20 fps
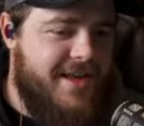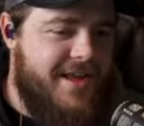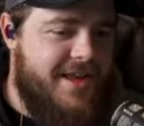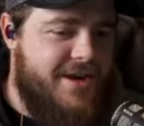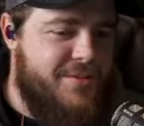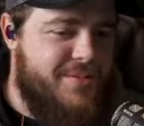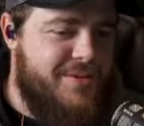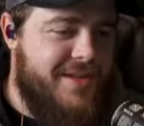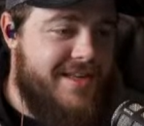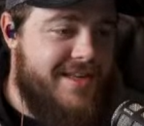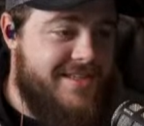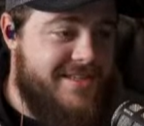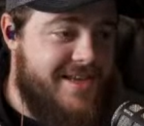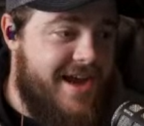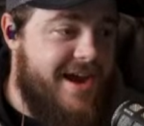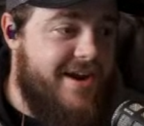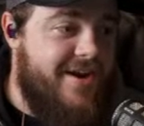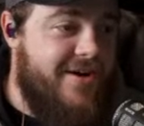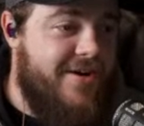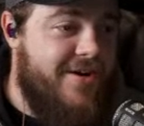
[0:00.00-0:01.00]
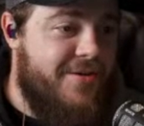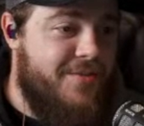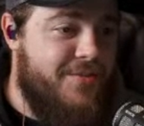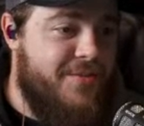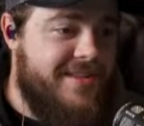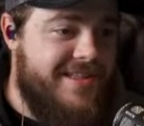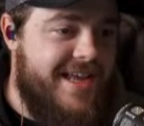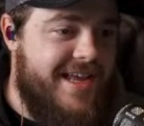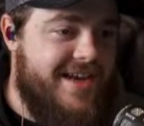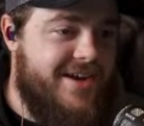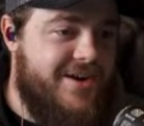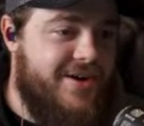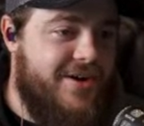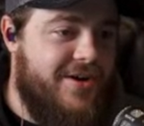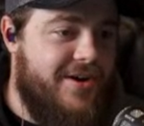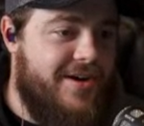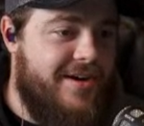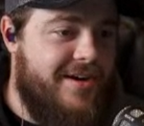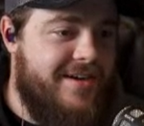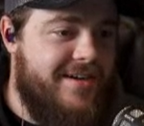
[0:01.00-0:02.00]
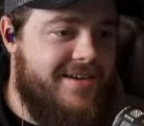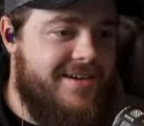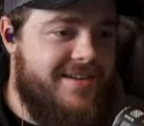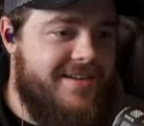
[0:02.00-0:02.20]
And you play soccer with that car.